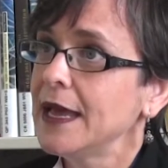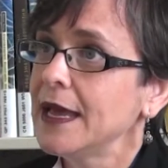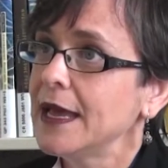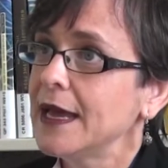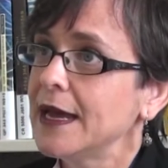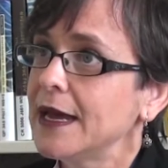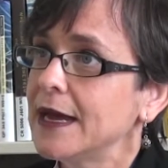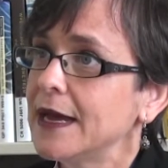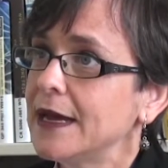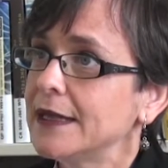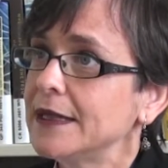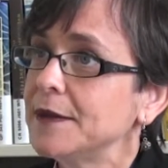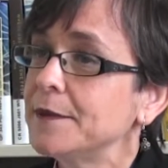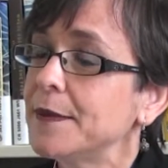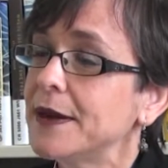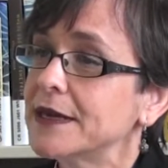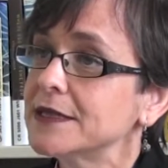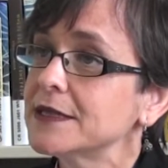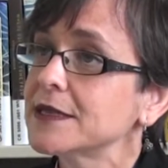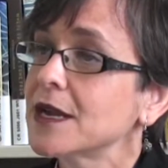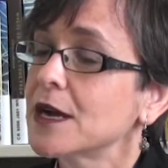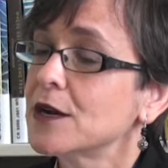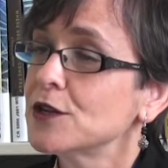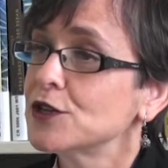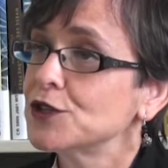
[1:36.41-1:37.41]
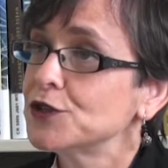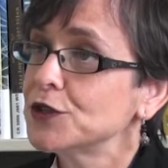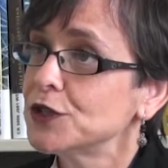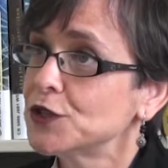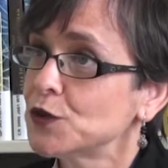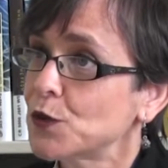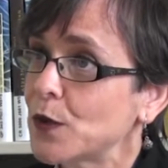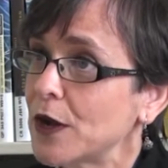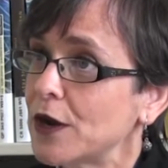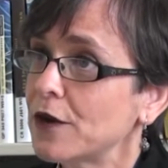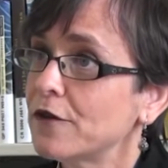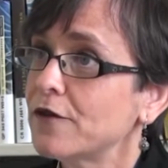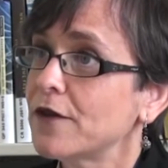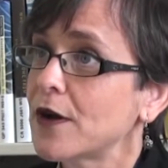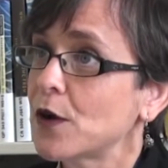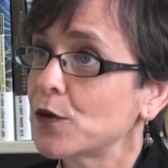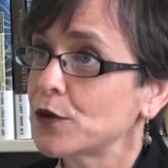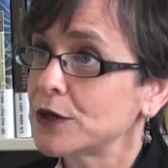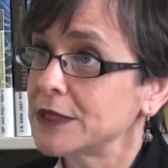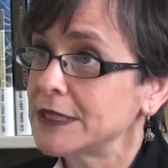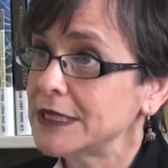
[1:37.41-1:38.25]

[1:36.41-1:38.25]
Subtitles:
The Basque Country is one of our